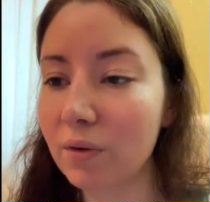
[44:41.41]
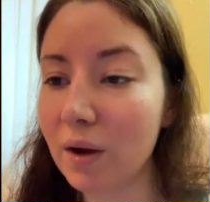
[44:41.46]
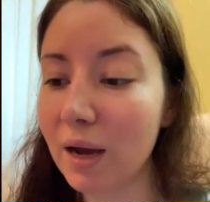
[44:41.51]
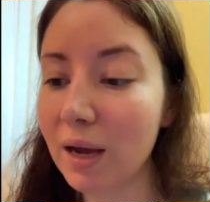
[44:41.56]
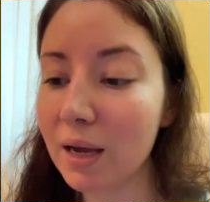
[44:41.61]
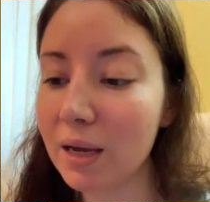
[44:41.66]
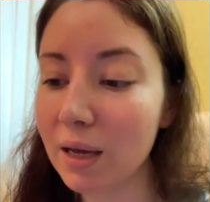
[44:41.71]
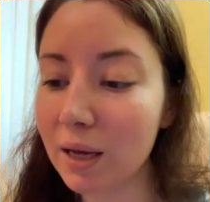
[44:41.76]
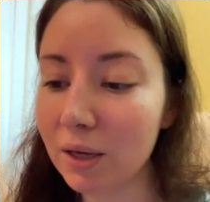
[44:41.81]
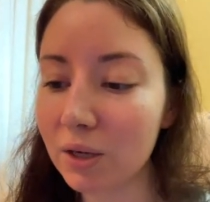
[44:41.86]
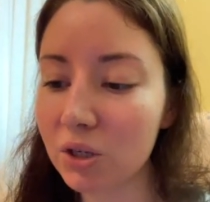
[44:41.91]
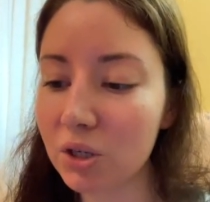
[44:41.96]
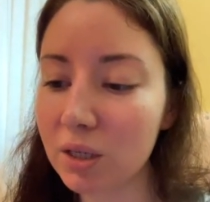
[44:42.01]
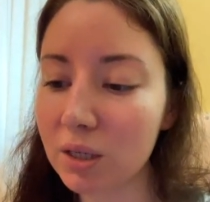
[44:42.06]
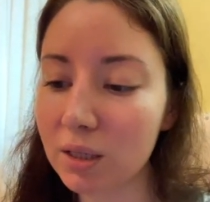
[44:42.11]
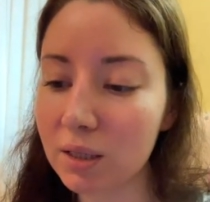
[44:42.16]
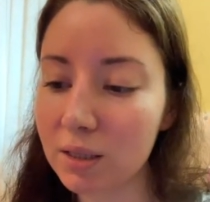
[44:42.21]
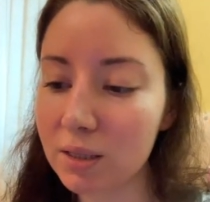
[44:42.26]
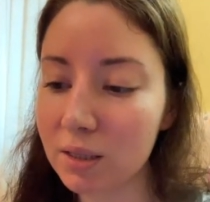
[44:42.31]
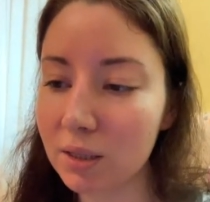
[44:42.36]
I actually
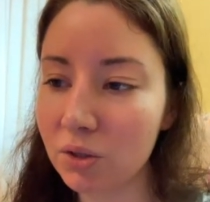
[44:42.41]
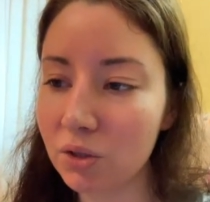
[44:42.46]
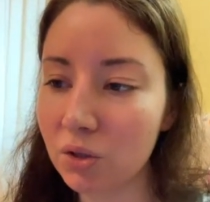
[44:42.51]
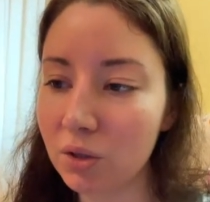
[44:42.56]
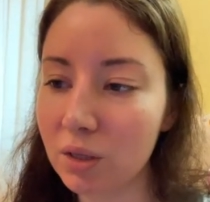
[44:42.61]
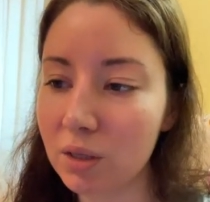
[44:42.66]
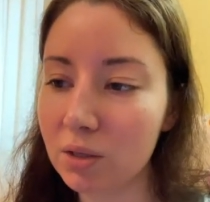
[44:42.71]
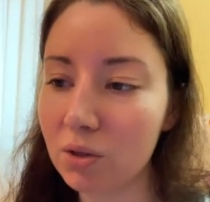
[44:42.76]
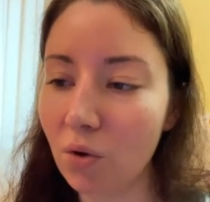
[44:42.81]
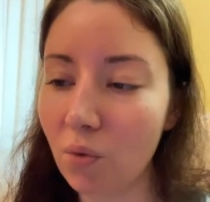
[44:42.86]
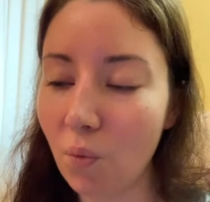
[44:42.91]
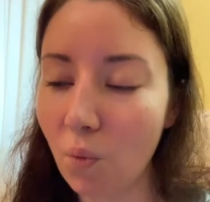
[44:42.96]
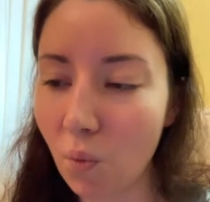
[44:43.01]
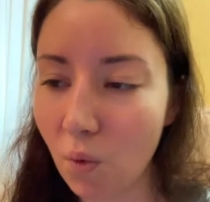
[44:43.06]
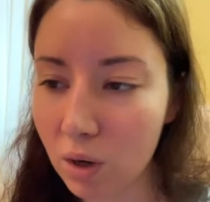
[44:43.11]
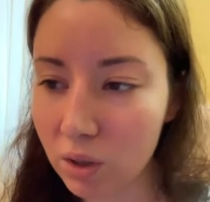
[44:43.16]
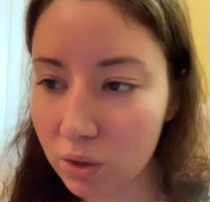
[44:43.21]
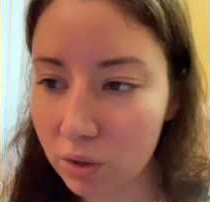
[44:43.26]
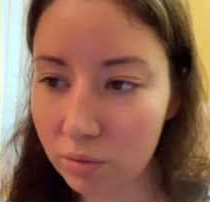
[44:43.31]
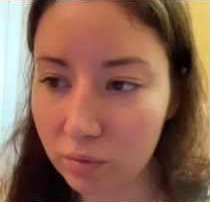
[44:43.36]
listened to this
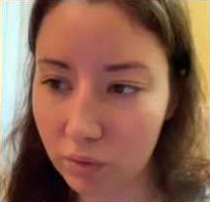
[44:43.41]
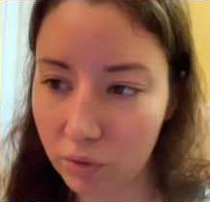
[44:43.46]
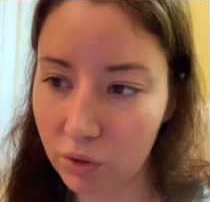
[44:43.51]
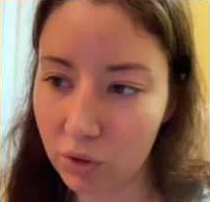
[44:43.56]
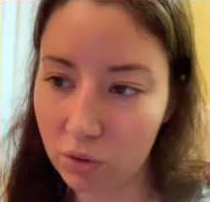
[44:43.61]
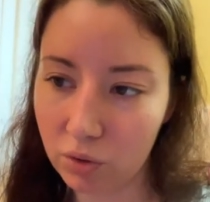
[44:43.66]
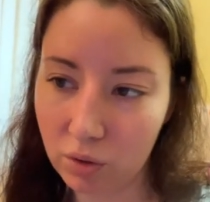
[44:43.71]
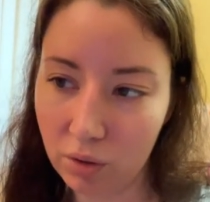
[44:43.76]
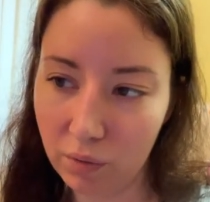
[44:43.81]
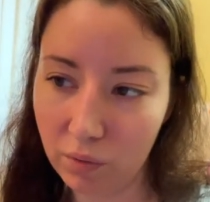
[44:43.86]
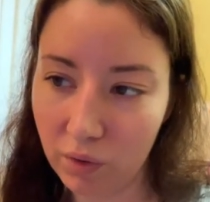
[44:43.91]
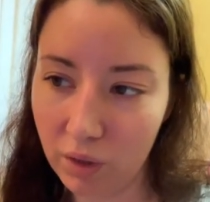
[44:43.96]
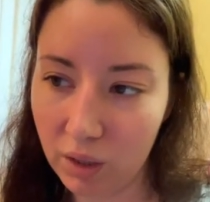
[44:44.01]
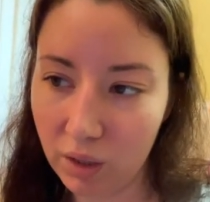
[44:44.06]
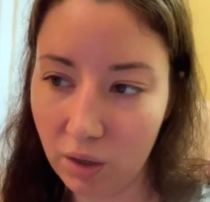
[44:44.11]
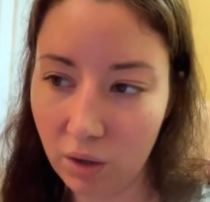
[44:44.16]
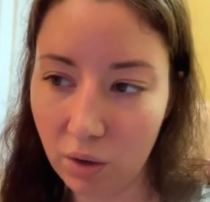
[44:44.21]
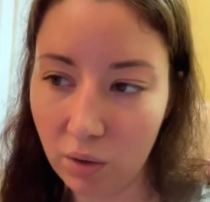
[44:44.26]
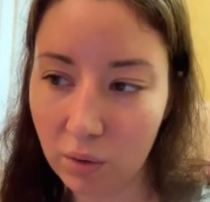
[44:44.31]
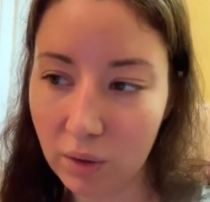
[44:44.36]
wonderful YouTube
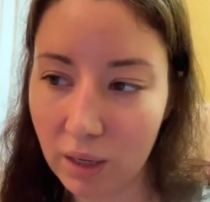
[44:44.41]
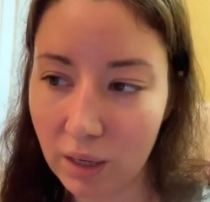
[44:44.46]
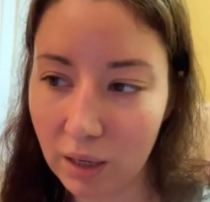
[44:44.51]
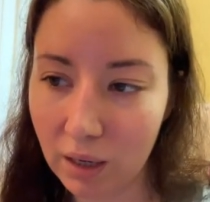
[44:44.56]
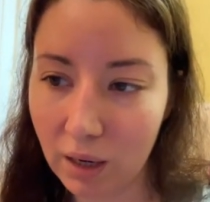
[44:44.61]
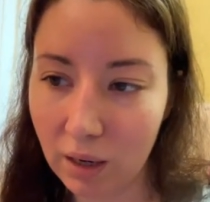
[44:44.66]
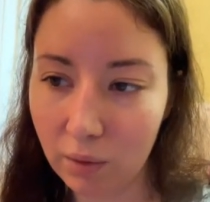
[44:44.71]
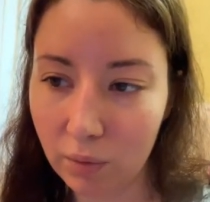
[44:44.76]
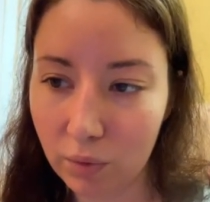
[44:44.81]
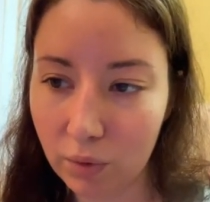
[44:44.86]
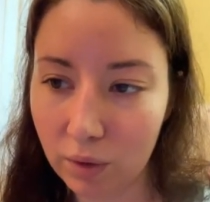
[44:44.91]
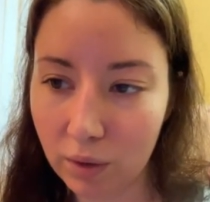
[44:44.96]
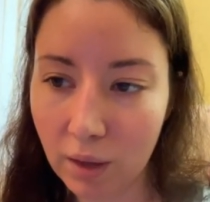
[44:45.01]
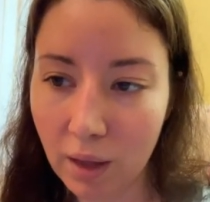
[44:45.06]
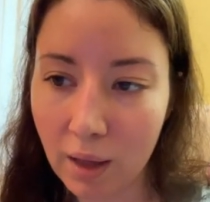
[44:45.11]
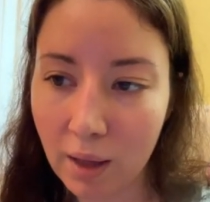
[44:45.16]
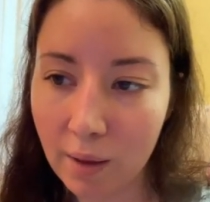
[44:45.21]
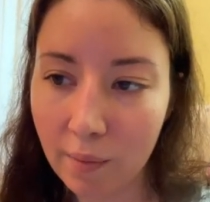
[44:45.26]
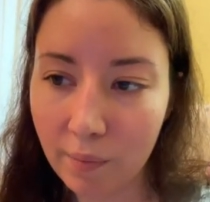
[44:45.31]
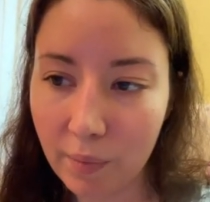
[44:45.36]
video that I will
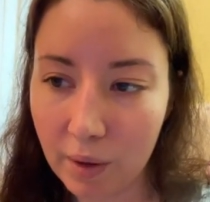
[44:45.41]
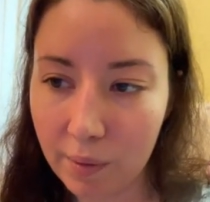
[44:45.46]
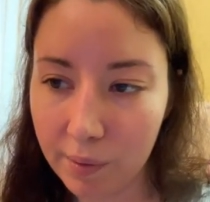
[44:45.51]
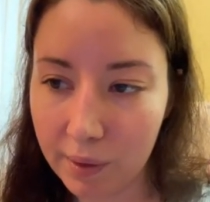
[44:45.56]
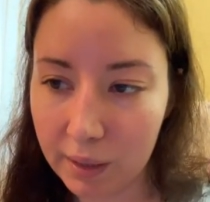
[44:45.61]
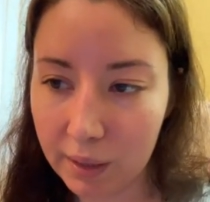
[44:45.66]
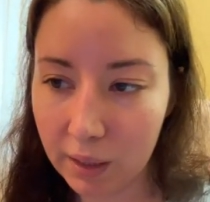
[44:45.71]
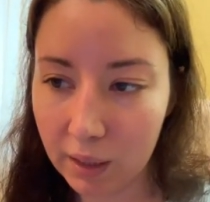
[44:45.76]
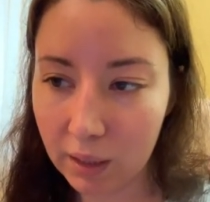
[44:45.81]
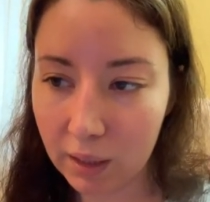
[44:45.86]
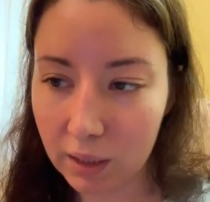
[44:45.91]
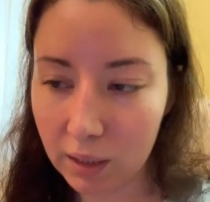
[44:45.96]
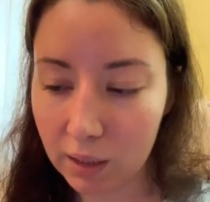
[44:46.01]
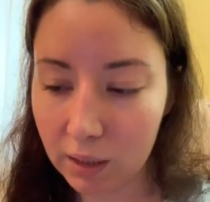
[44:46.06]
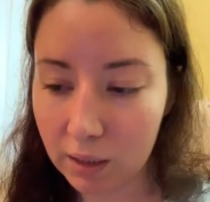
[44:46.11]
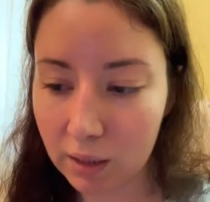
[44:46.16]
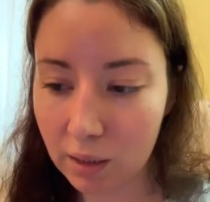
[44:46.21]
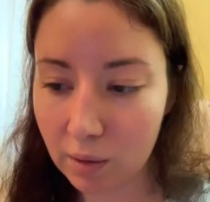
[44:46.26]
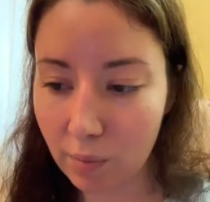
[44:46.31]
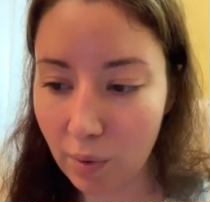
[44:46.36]
maybe link
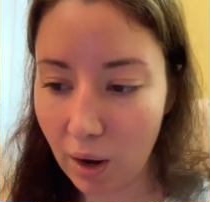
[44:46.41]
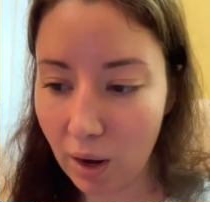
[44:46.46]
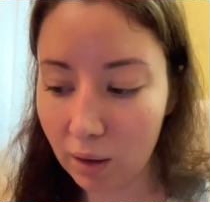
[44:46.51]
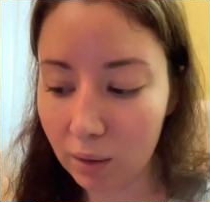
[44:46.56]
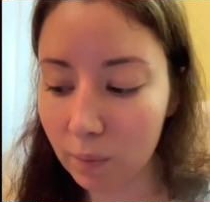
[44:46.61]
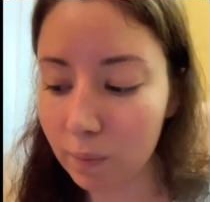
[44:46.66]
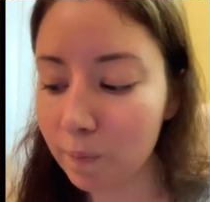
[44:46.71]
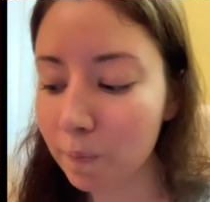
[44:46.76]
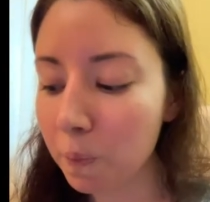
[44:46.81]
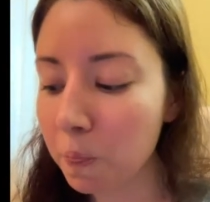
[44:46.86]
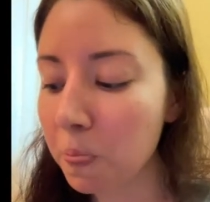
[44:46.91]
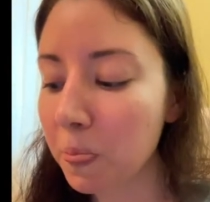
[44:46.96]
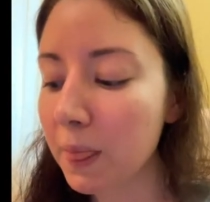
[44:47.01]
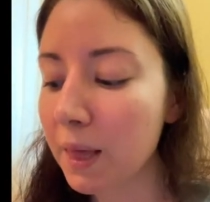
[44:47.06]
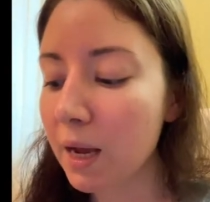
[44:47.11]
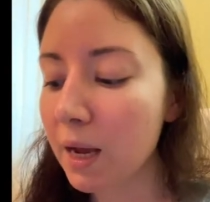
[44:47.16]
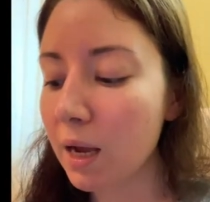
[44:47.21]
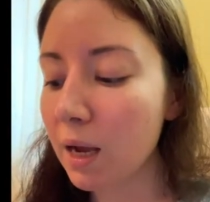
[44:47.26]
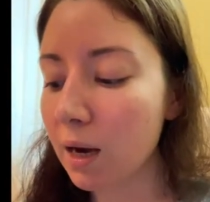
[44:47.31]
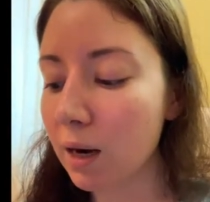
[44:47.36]
in the bottom,
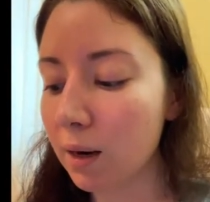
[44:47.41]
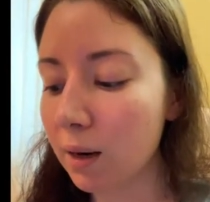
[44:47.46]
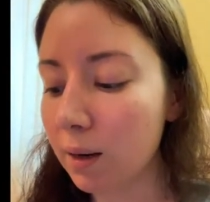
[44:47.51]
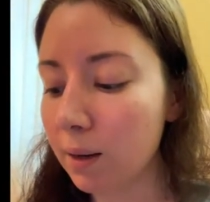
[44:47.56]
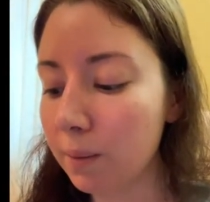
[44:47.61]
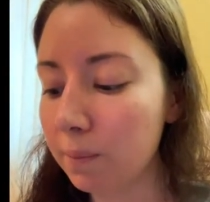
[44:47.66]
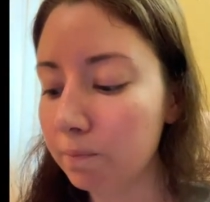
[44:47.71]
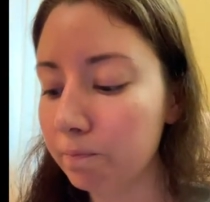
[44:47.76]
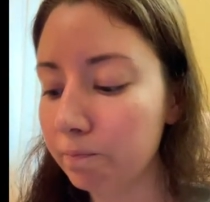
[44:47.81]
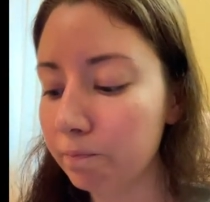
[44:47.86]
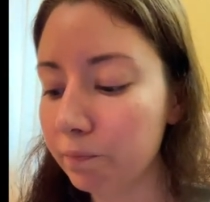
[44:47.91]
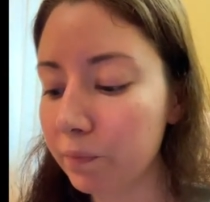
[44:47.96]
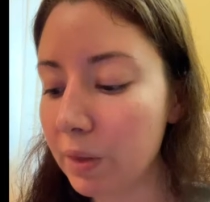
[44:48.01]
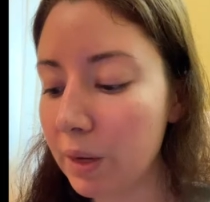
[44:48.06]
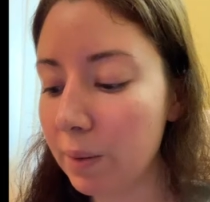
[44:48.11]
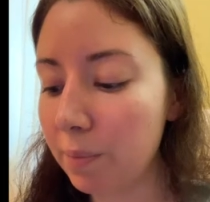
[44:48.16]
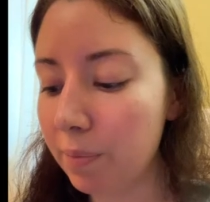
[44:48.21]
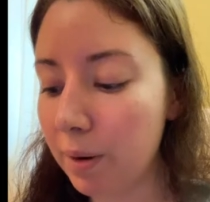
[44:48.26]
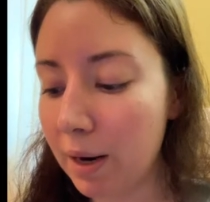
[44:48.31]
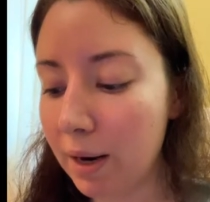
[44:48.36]

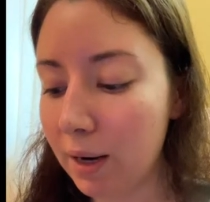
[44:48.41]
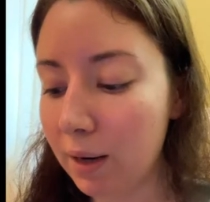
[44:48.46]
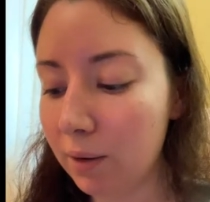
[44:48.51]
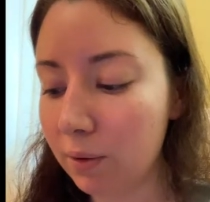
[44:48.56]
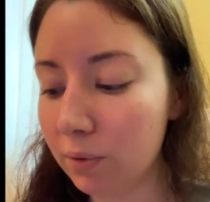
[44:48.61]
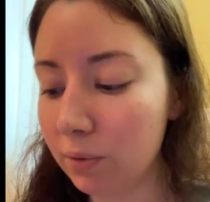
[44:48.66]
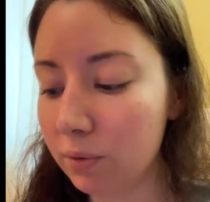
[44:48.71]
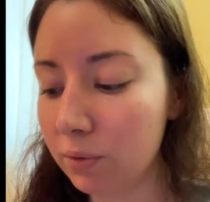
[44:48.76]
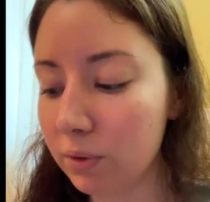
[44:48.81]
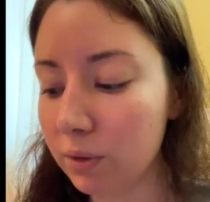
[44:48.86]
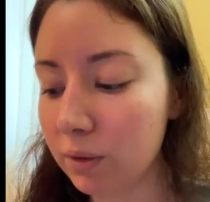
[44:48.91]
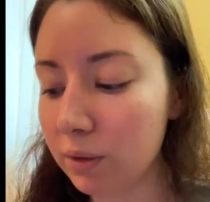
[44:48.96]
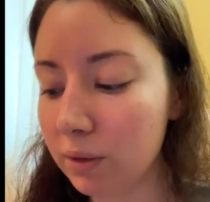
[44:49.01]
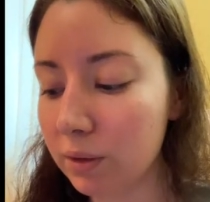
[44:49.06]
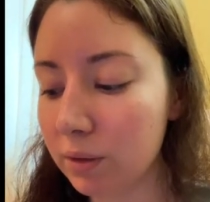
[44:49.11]
about,